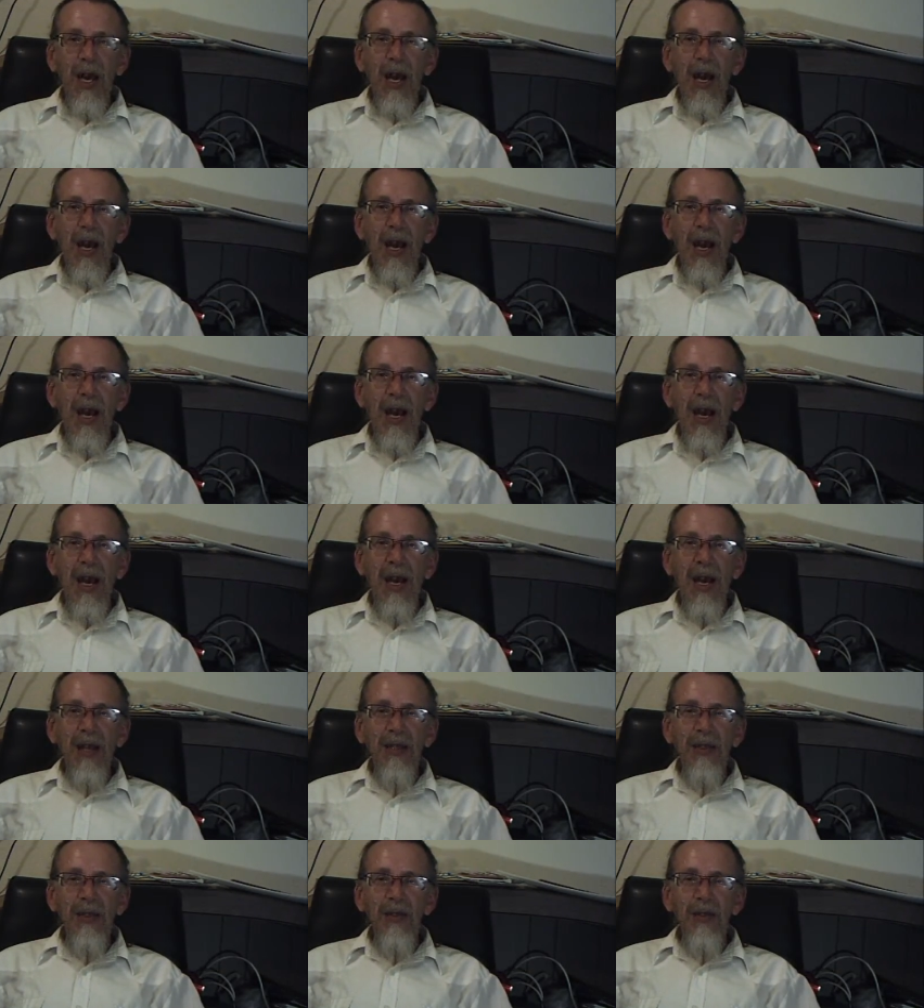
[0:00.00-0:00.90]

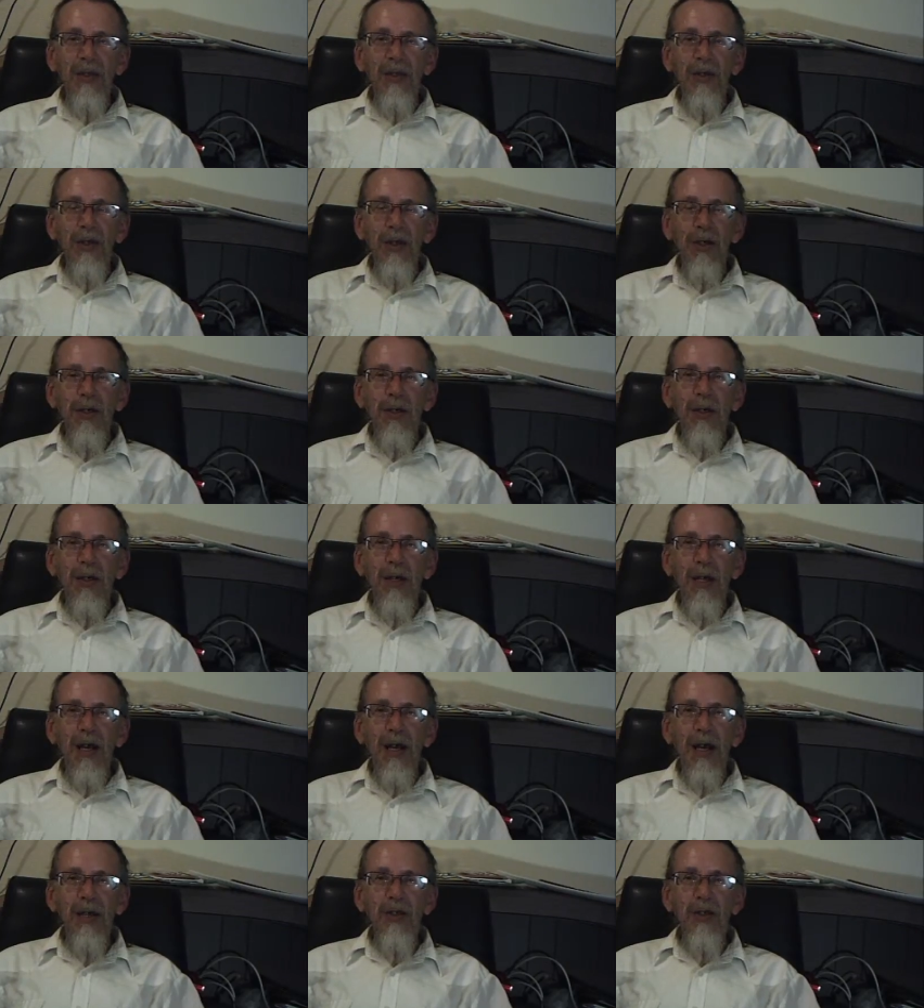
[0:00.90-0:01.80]
And
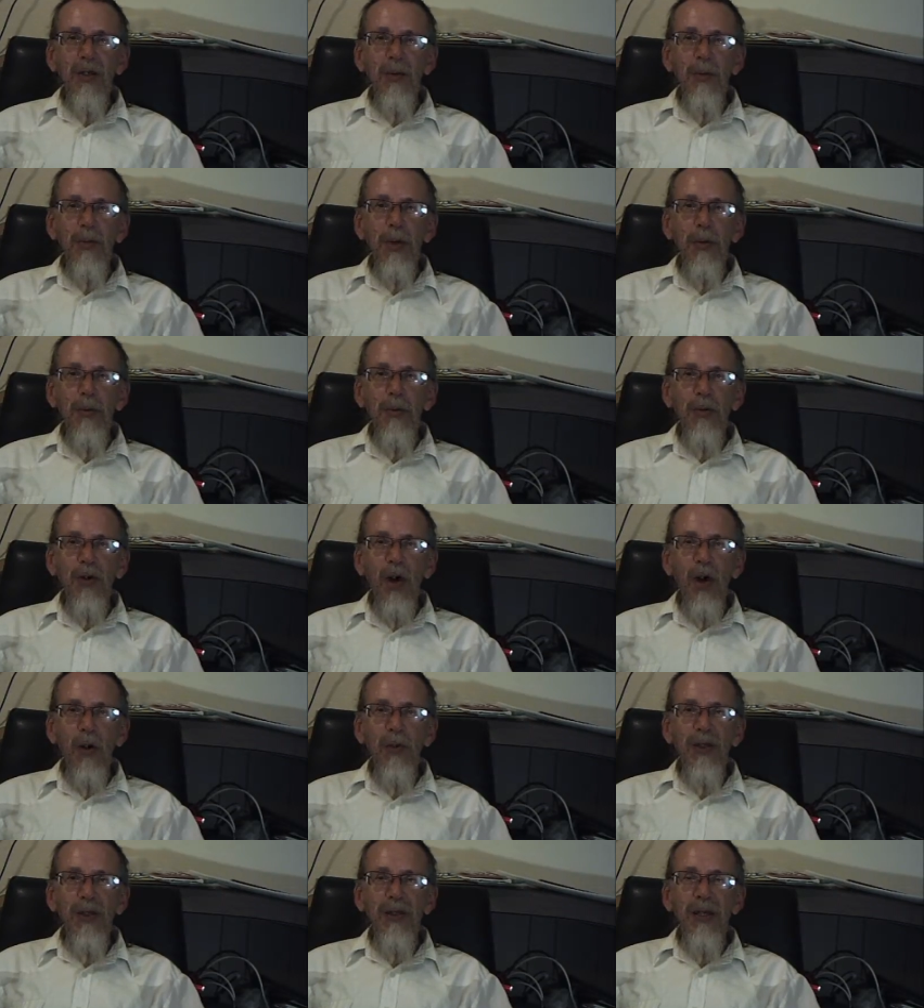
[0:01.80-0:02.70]
as some people
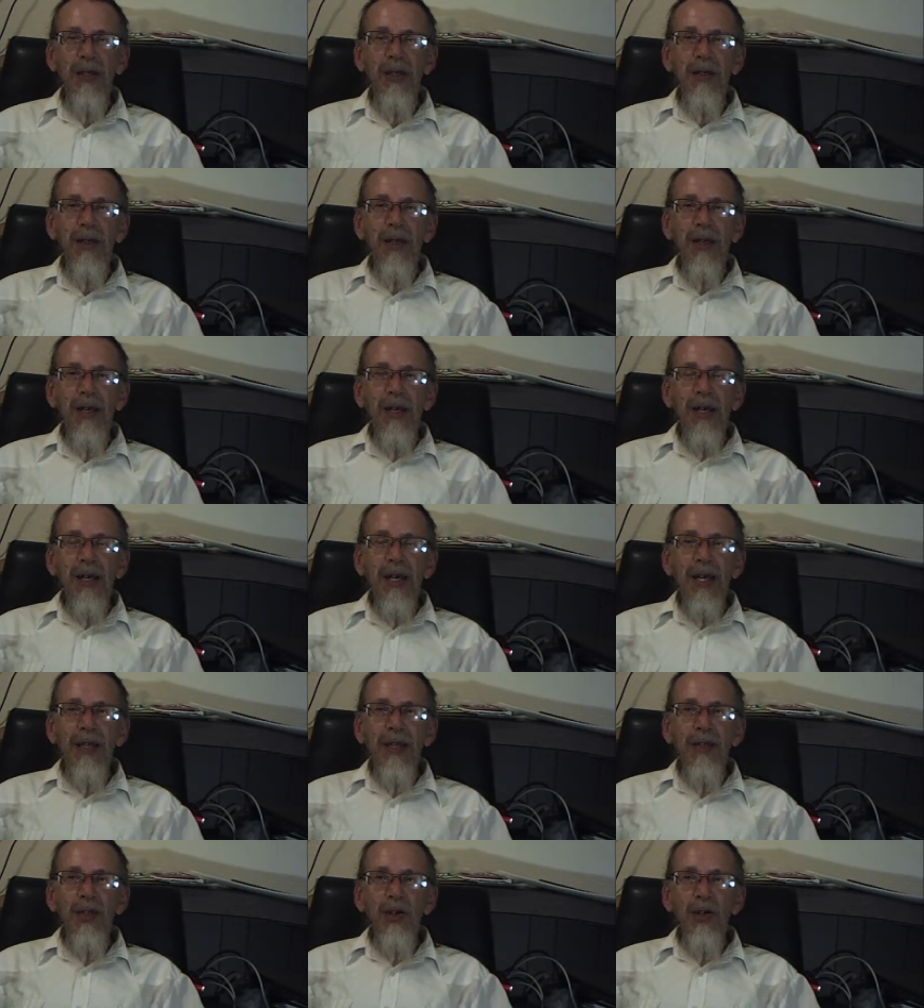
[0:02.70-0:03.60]
commented,
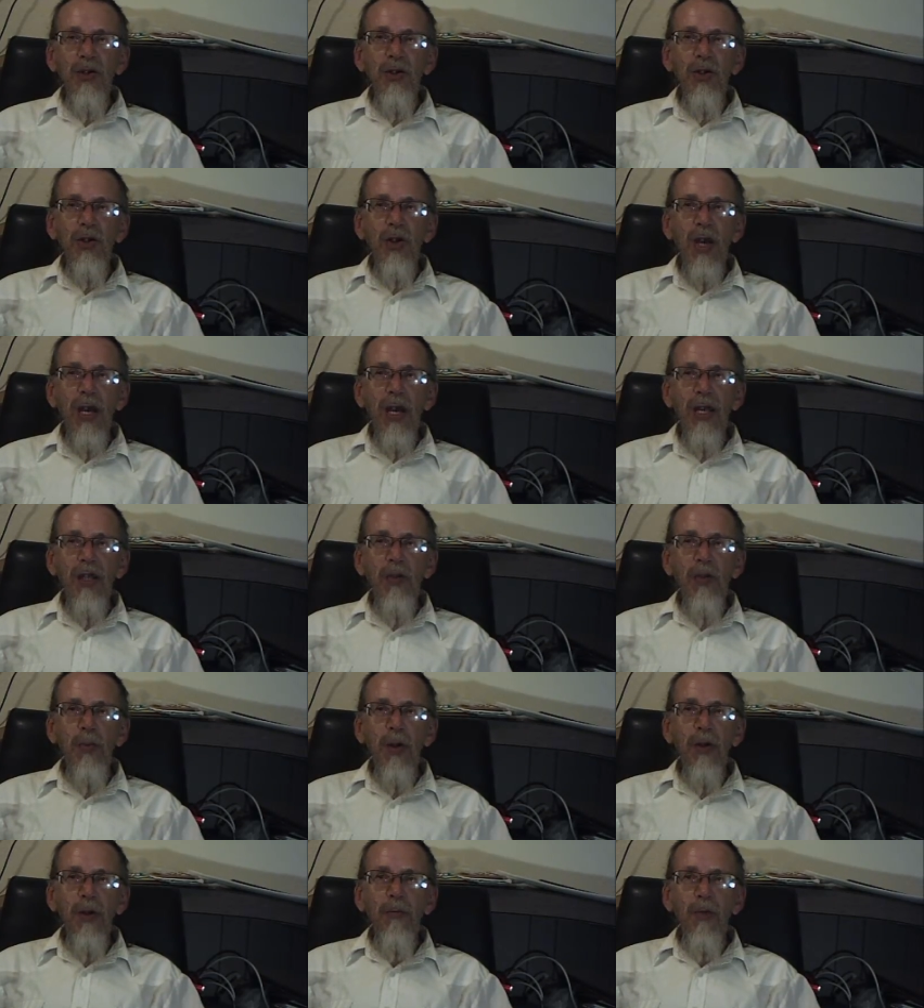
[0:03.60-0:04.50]
it does change
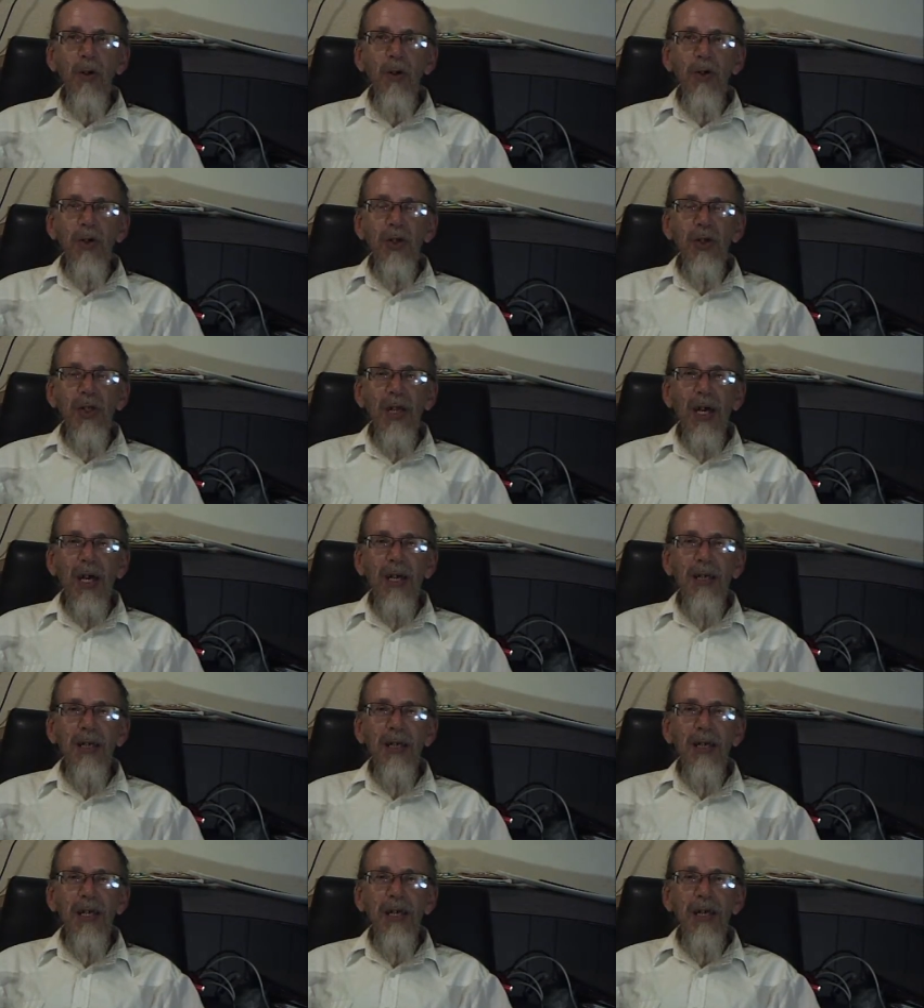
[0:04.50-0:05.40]
my voice
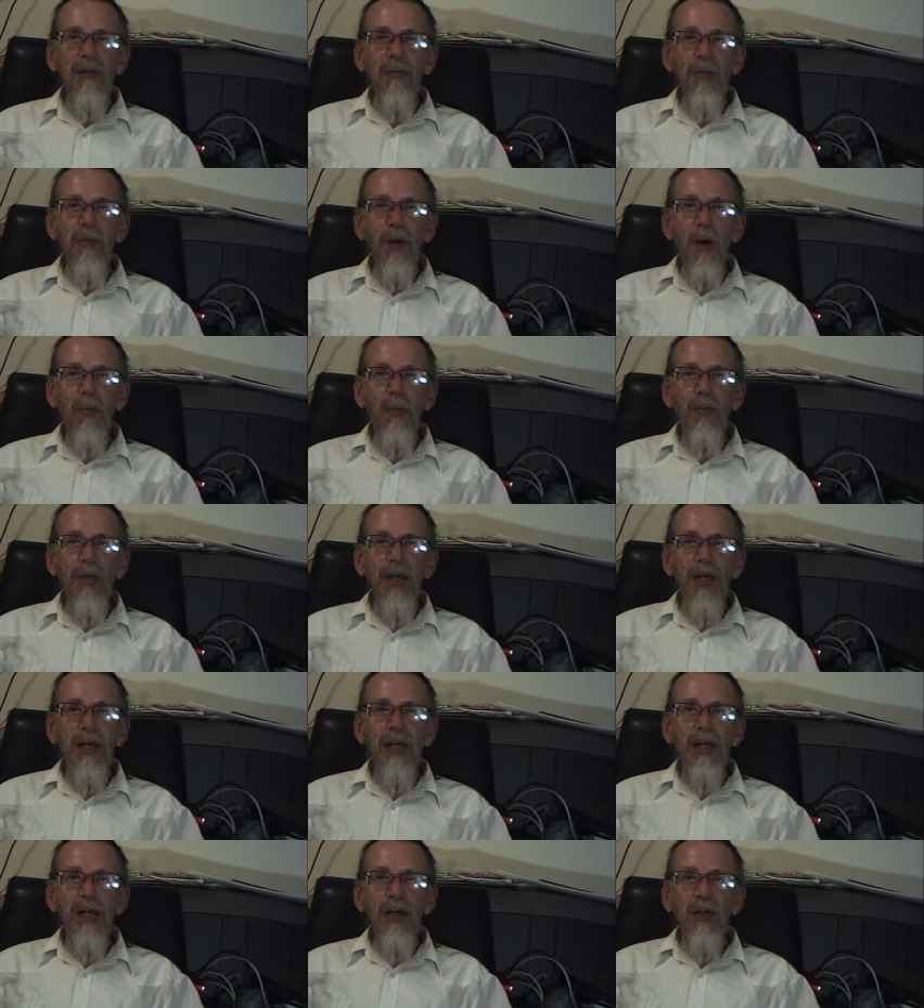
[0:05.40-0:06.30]
slightly from
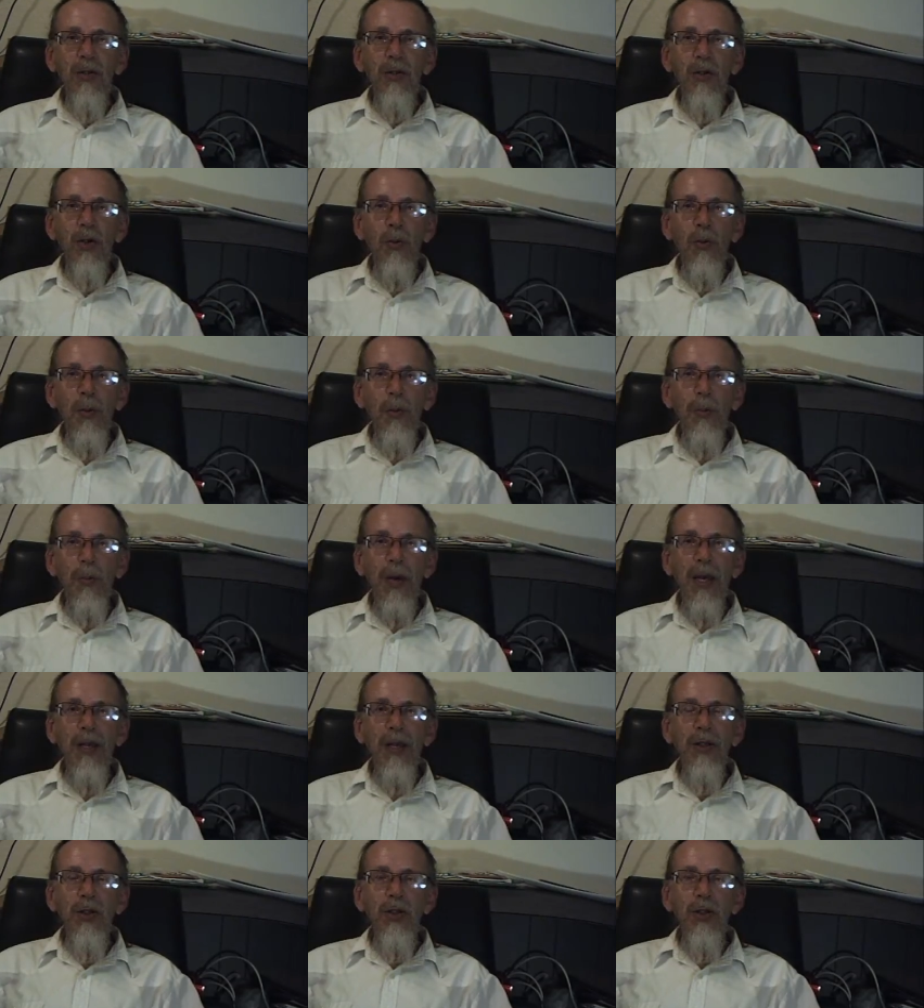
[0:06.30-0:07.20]
the normal pitch
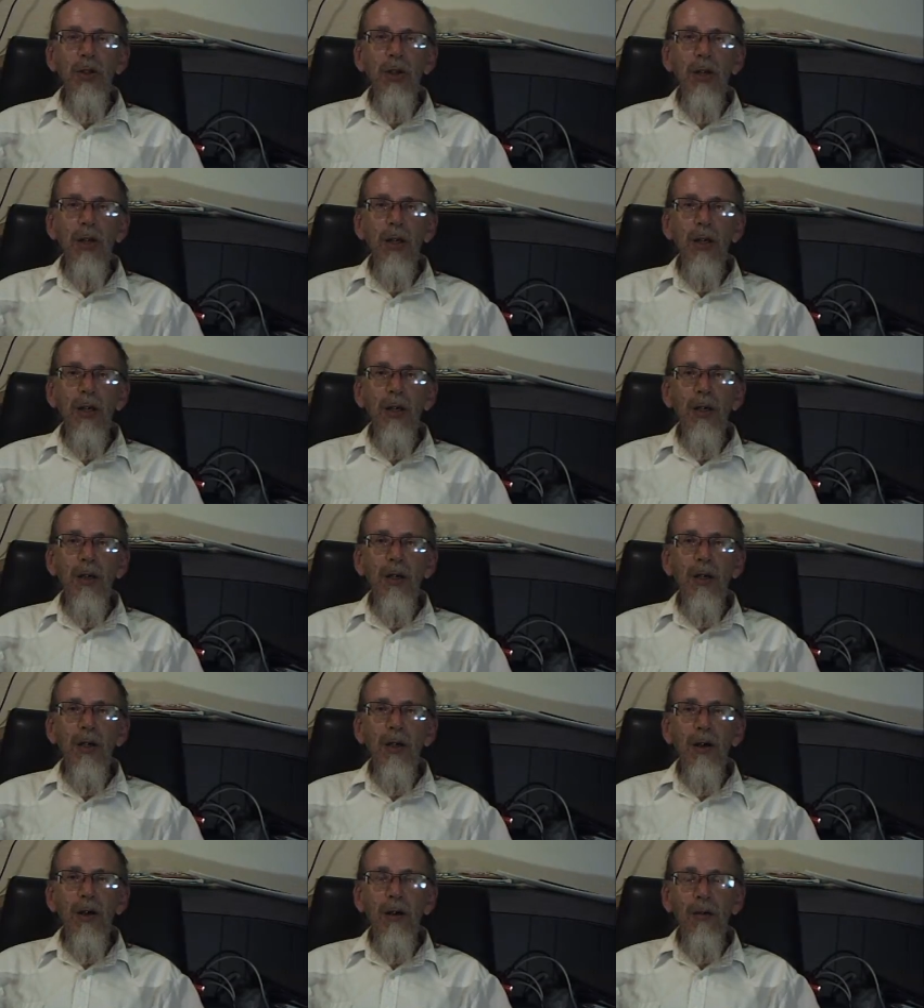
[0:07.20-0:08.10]

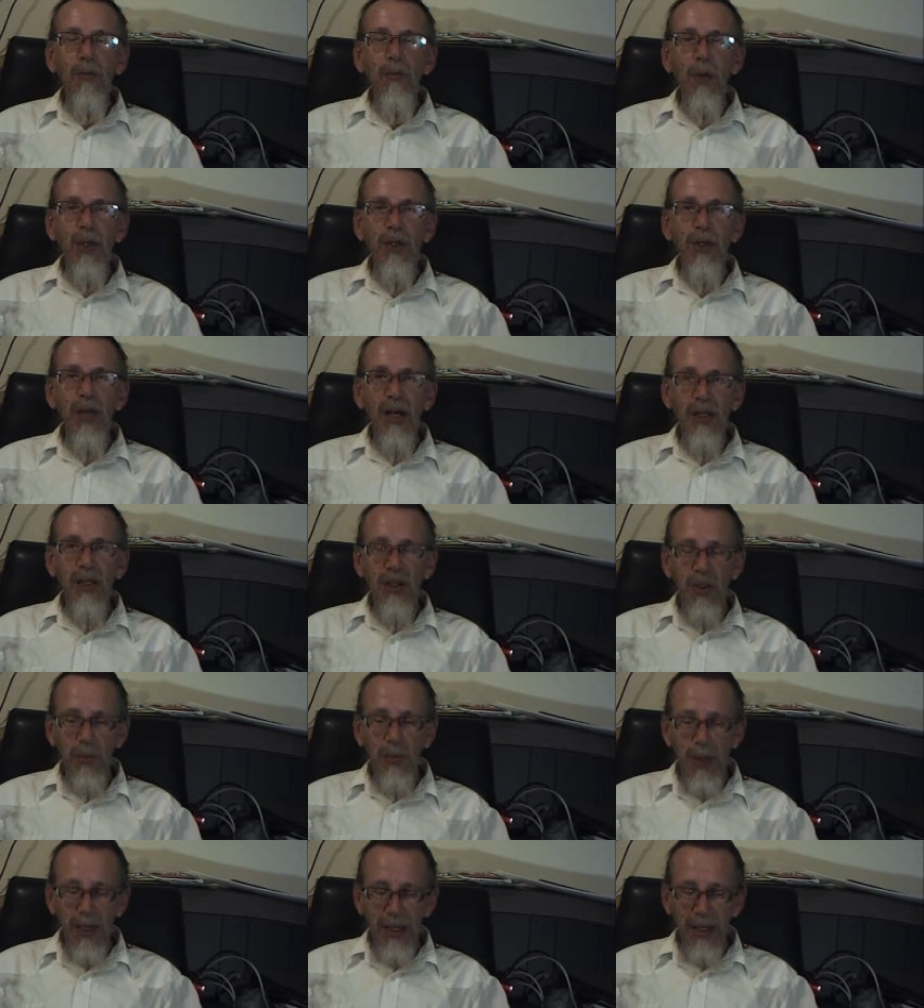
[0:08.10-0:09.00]
at which I'd
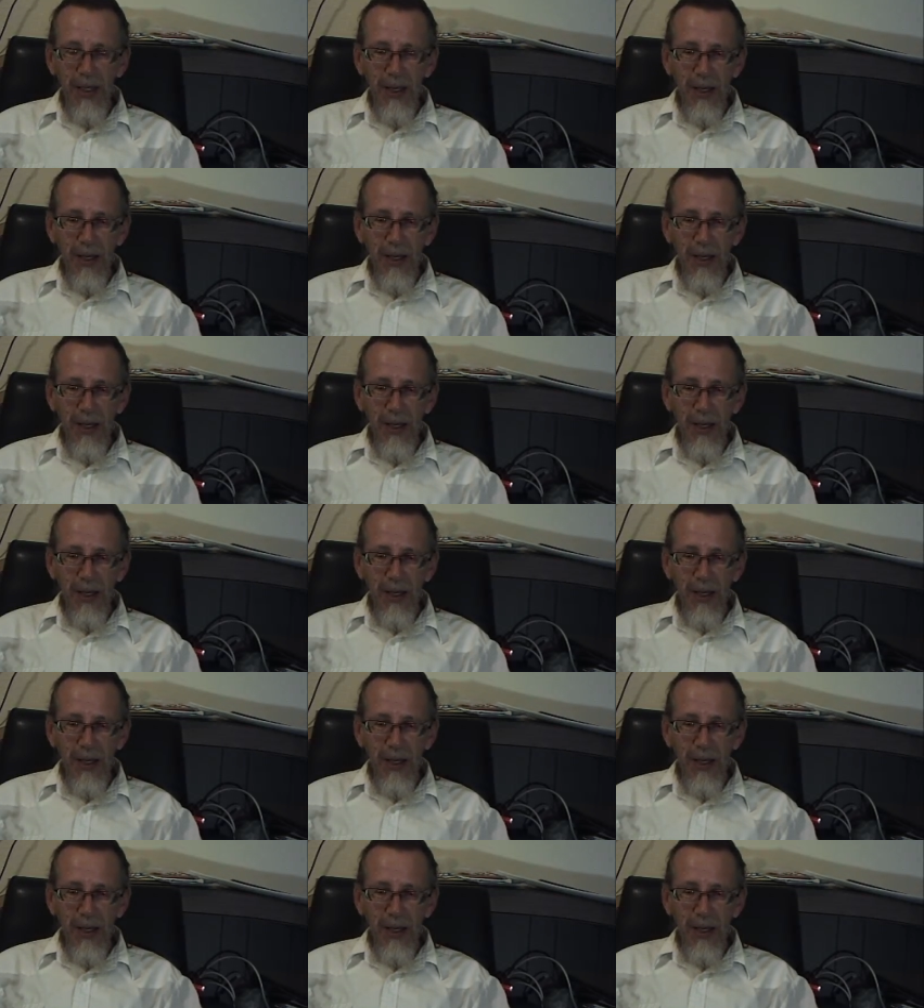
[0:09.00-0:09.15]
speak,